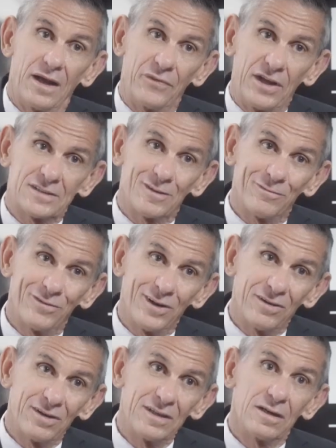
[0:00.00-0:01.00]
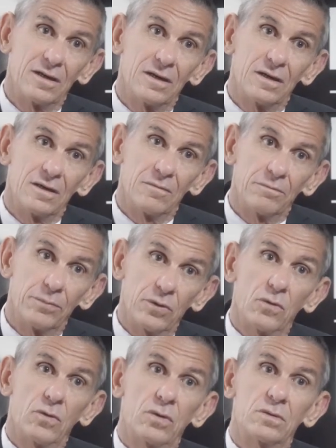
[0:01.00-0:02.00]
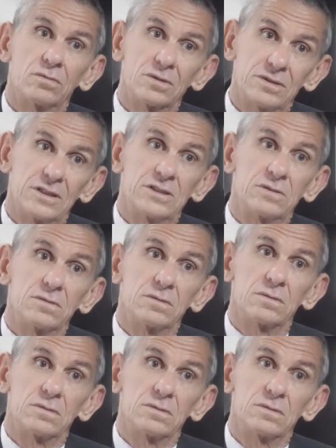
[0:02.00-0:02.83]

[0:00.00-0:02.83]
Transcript: And that's a very broad residual